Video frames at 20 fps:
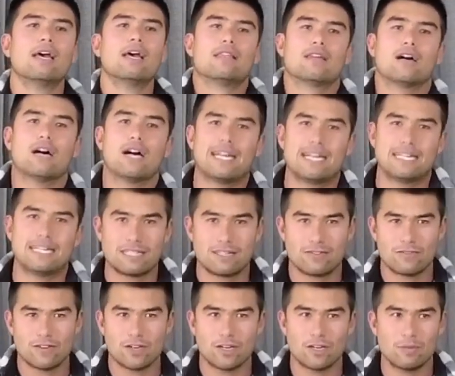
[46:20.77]
The high density
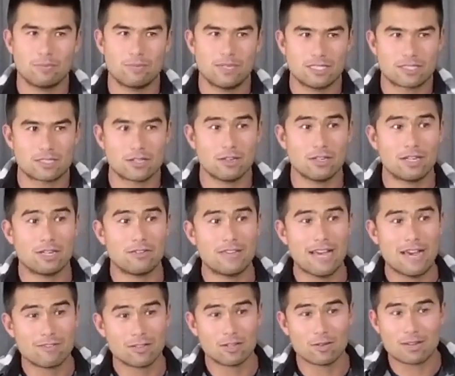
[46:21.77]
foam is good. If you
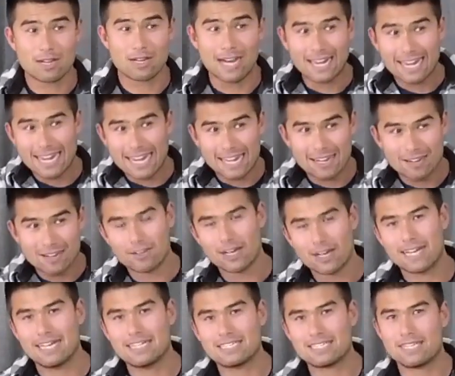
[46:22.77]
have a little cutout of
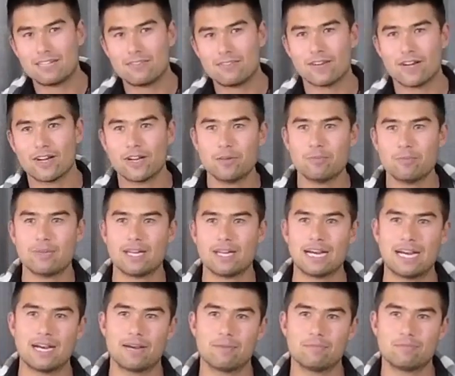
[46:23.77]
high density foam,
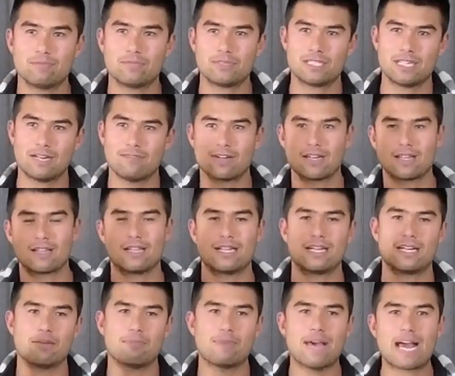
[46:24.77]
shove it under the lid
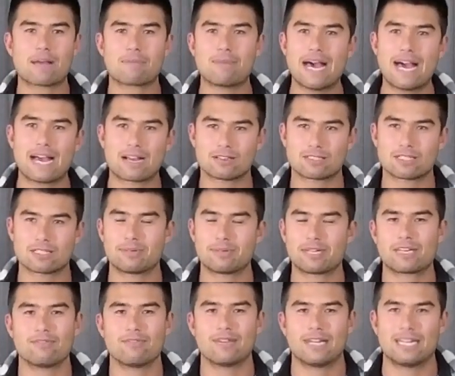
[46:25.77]
of your backpack or somewhere
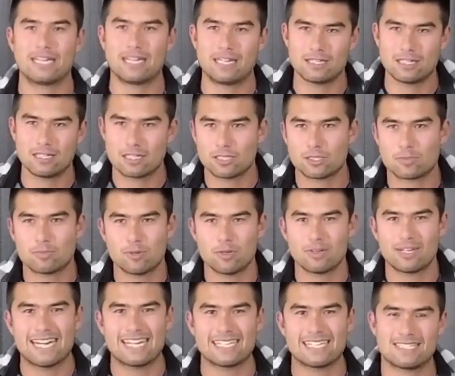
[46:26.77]
convenient. You can just
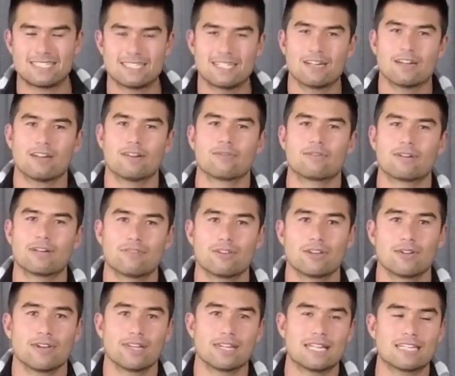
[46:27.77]
pull it out to sit on whenever
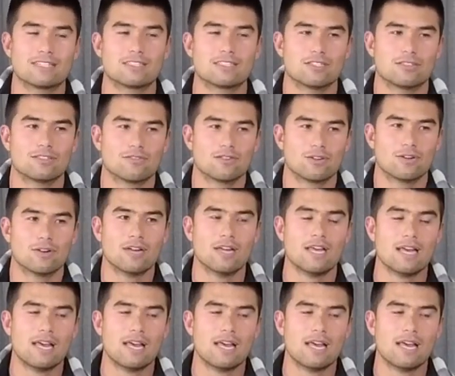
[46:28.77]
you want. That's useful.